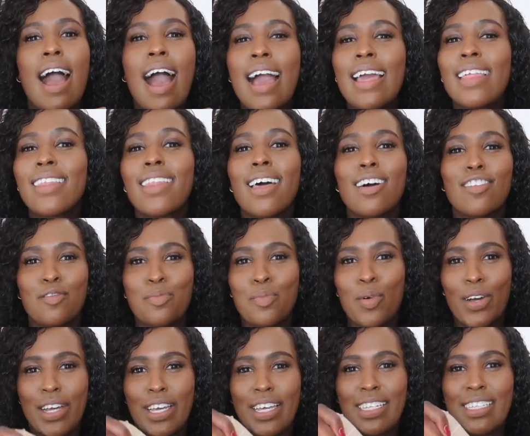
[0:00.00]
I love
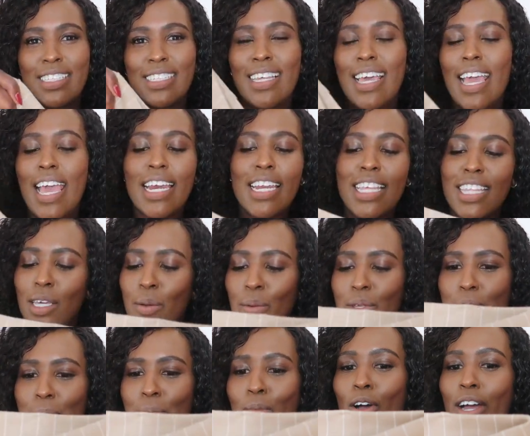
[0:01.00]
pockets. Anything
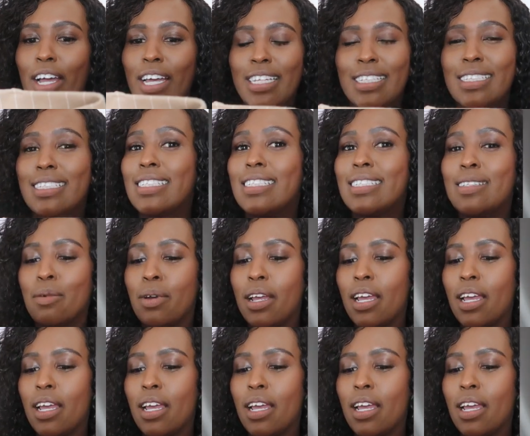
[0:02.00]
with a pocket